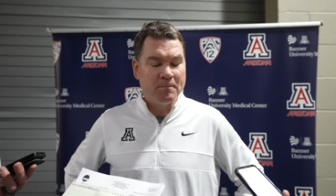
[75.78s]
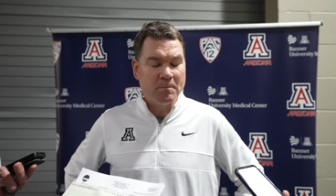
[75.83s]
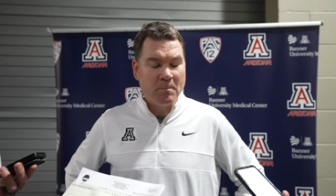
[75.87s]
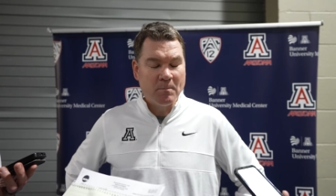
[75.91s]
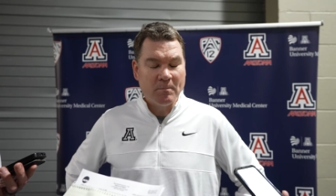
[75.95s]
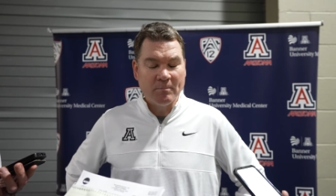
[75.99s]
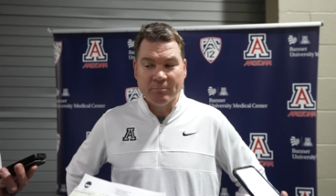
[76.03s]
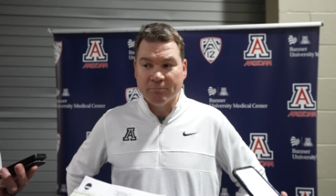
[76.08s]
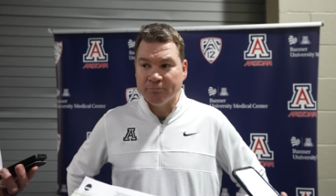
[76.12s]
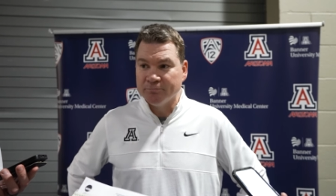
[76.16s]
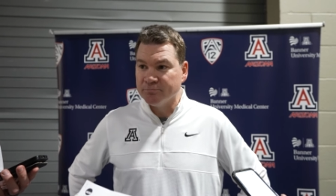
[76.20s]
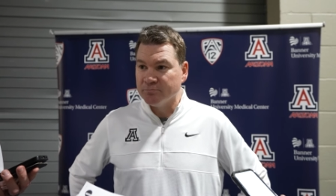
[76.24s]

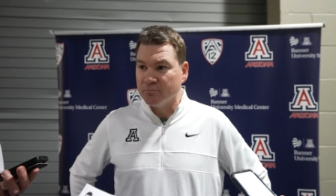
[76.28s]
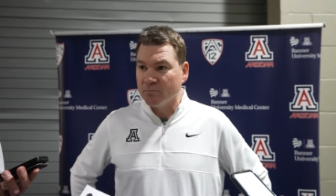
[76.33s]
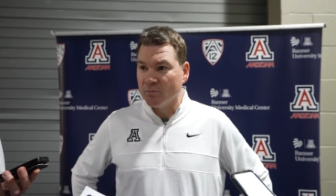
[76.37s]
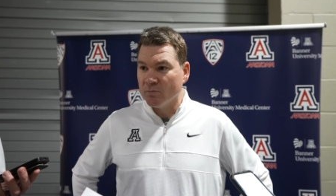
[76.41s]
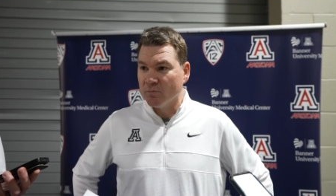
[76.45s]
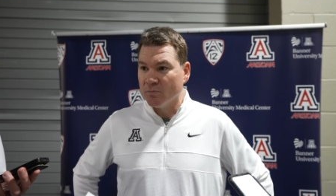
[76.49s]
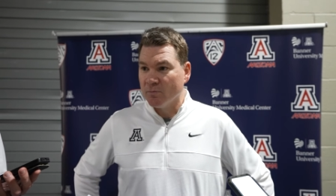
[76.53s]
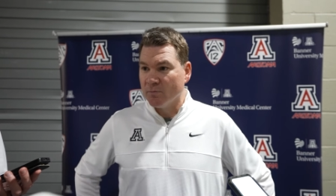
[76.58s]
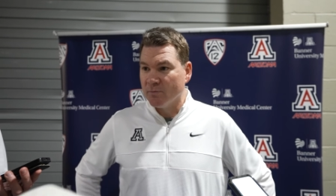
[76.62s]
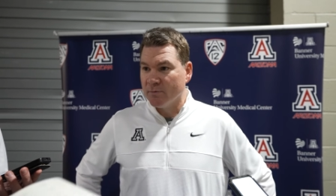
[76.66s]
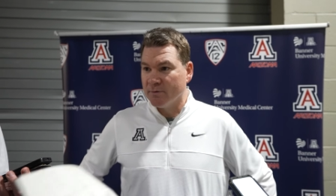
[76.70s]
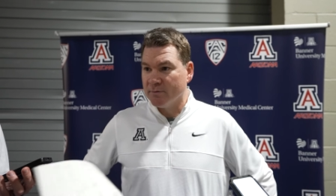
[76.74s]
Caleb kind of
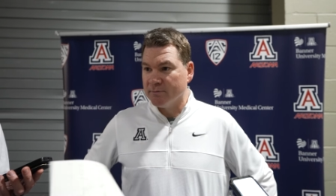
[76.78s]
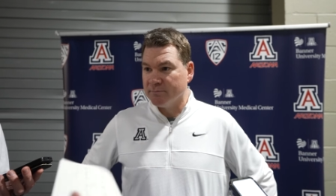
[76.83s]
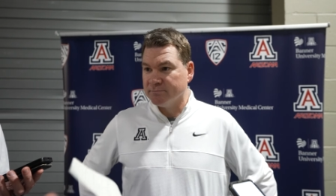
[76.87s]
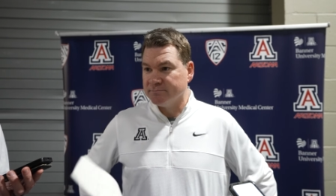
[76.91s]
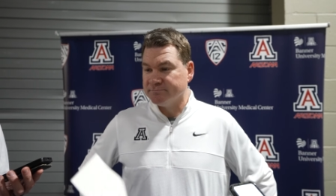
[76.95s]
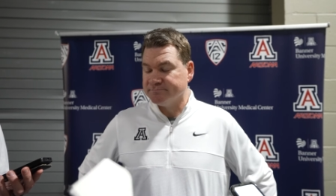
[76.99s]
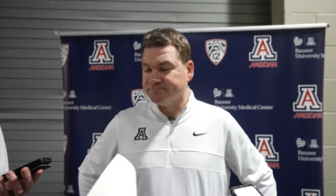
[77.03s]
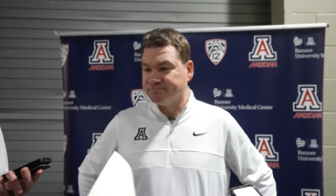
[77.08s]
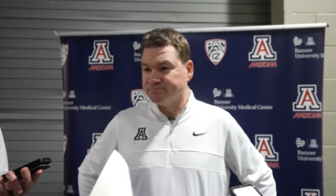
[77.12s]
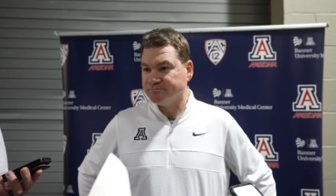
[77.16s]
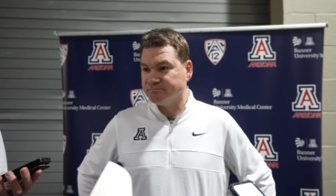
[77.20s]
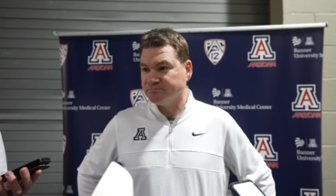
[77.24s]
from the start
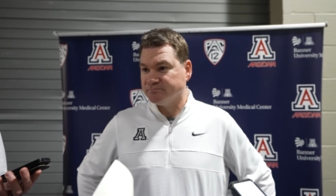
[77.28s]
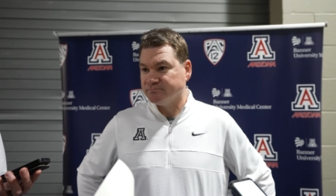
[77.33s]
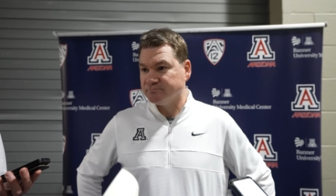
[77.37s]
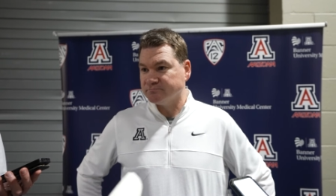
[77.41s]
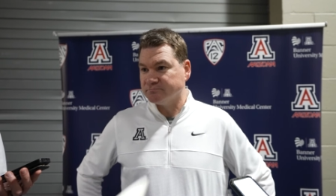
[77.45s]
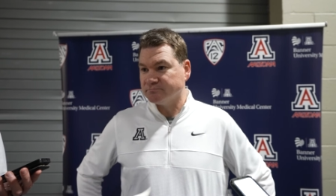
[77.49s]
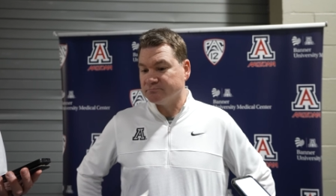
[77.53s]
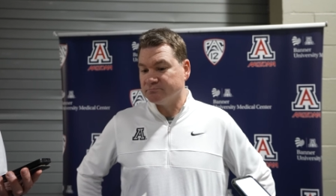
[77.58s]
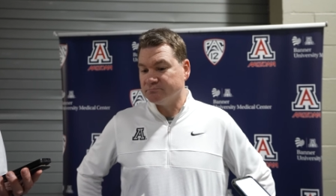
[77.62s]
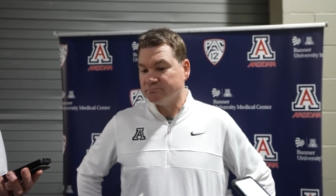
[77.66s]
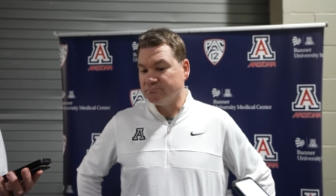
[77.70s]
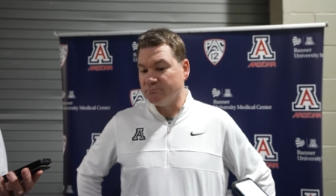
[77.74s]
today.
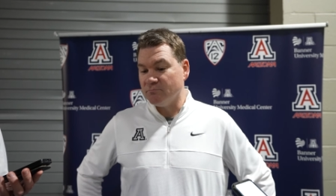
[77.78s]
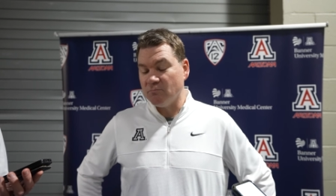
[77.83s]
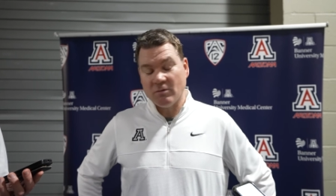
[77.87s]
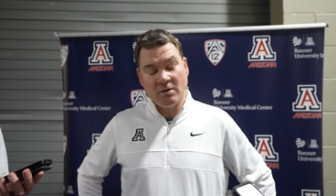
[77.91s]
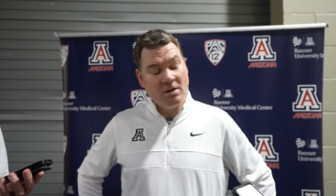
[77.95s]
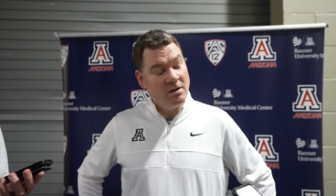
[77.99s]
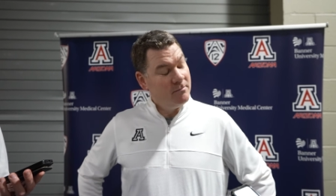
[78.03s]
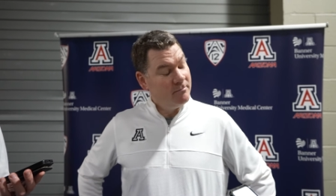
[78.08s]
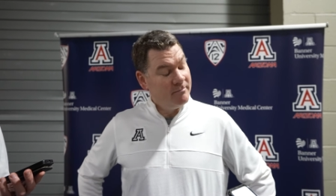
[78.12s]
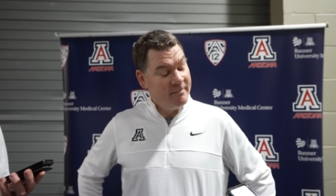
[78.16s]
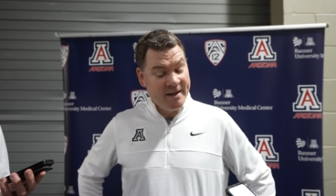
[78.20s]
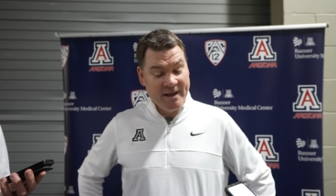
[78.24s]
like he,
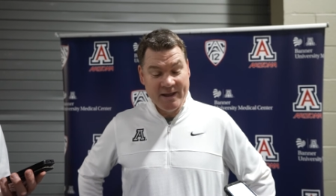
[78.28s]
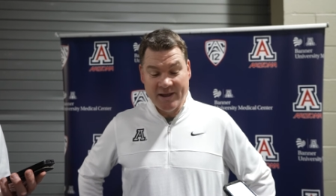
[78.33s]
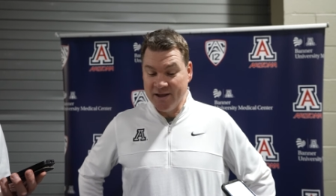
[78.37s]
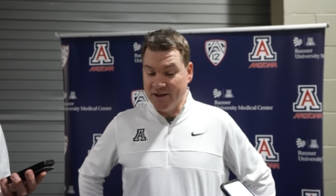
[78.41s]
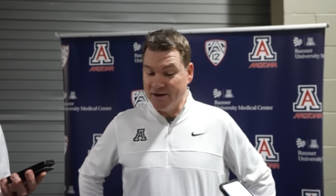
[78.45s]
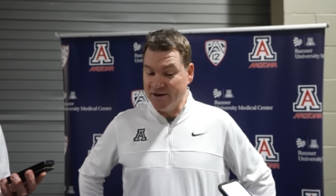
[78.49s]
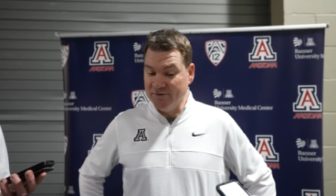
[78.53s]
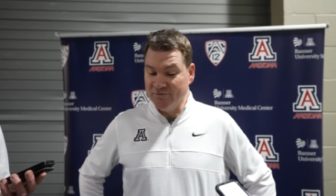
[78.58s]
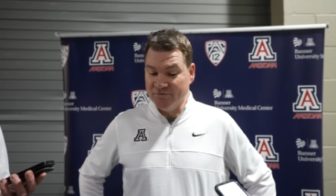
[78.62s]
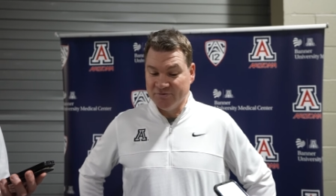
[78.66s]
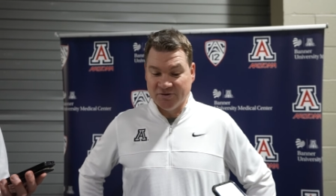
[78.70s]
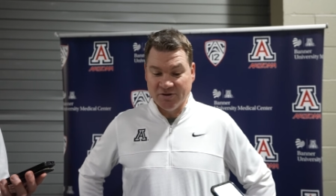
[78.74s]
he felt
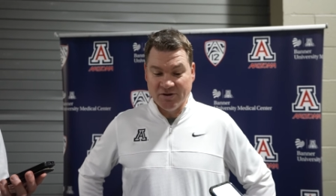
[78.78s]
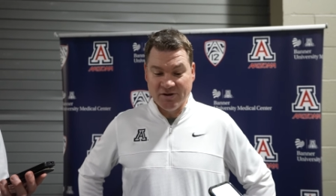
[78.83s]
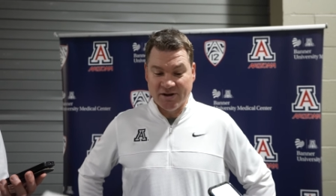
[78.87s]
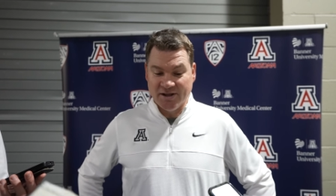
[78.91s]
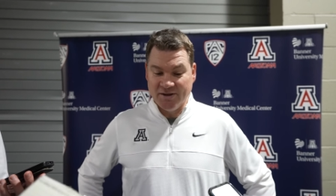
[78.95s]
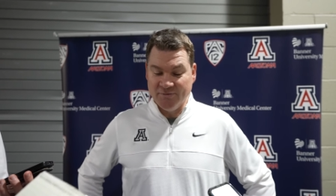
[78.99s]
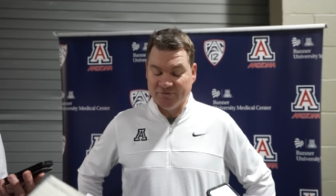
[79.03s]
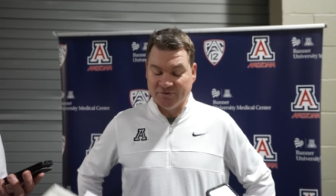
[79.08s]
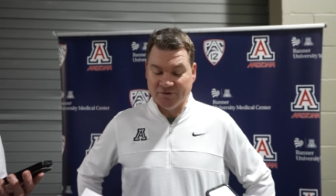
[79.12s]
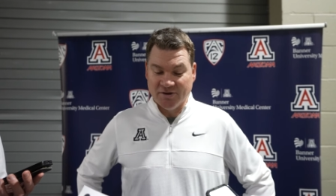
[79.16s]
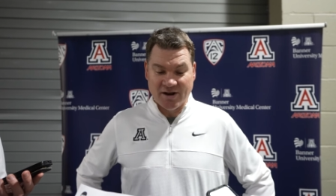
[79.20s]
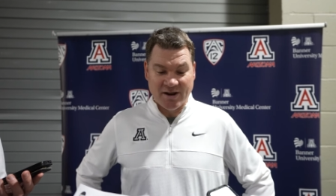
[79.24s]
Man, he was good.
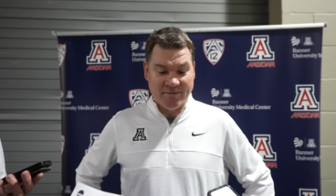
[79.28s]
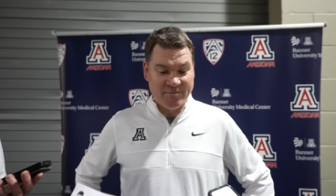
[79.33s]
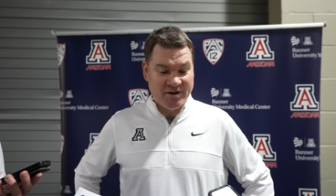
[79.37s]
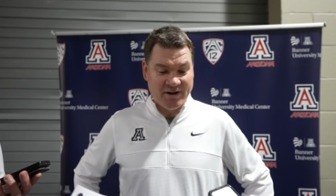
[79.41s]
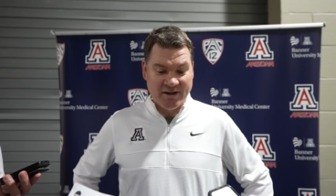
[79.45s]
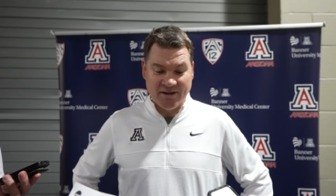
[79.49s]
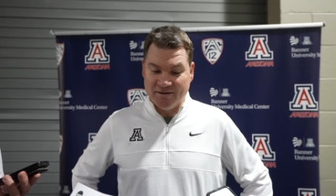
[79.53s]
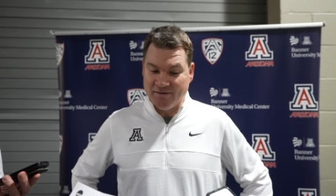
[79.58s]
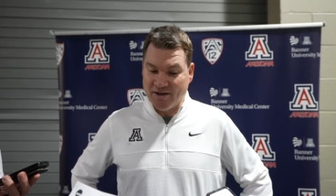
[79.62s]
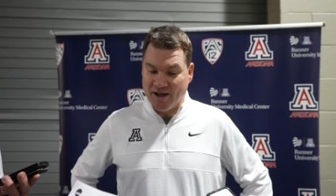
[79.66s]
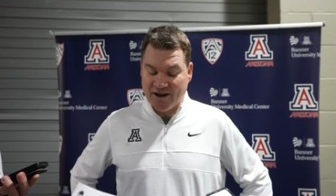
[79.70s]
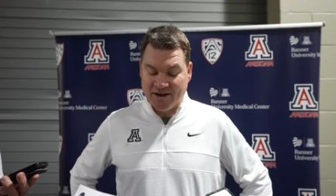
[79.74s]
He was good. I mean,
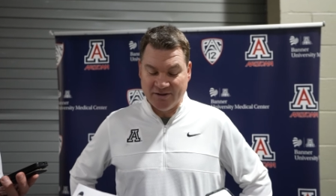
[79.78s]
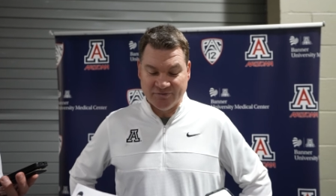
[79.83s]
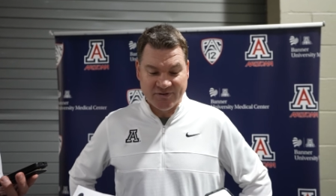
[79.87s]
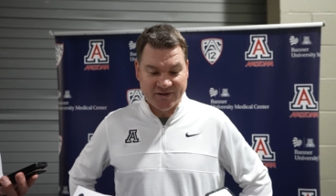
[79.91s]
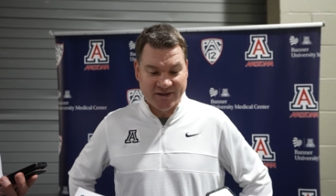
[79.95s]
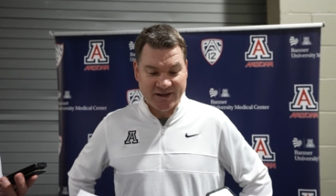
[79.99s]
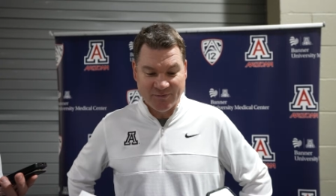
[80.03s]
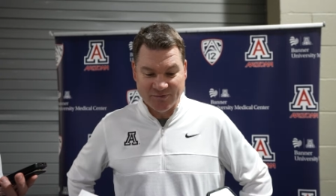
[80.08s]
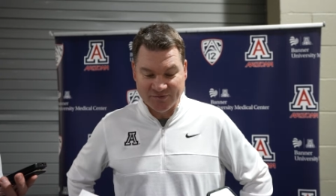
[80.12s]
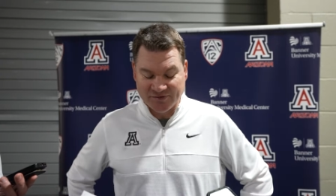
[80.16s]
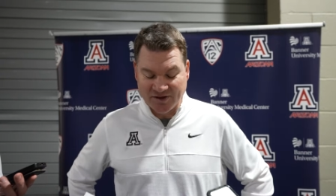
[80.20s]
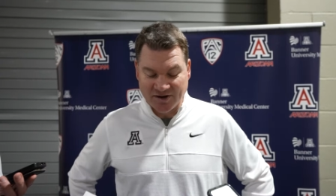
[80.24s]
he, I didn't
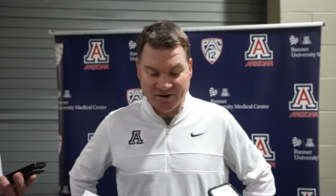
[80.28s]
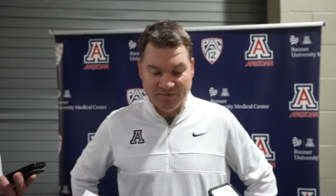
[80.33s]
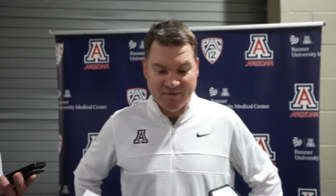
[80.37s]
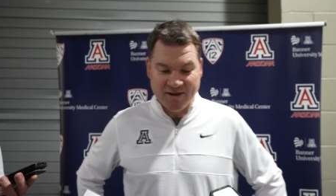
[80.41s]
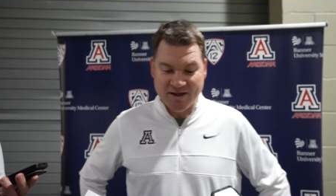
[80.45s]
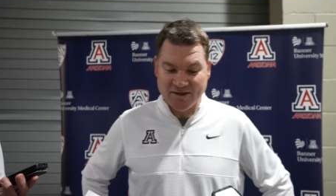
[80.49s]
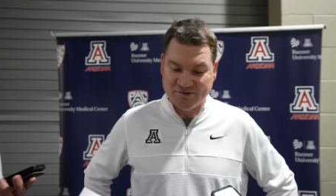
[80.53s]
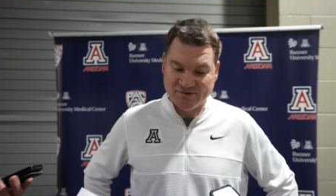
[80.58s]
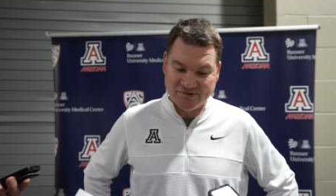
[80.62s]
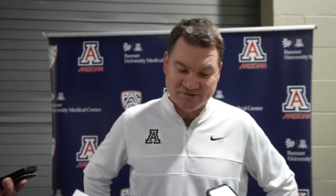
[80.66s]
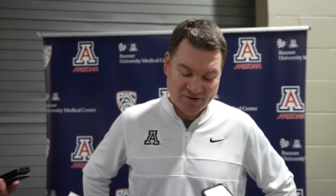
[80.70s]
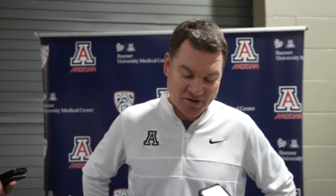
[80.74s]
think he was going to miss.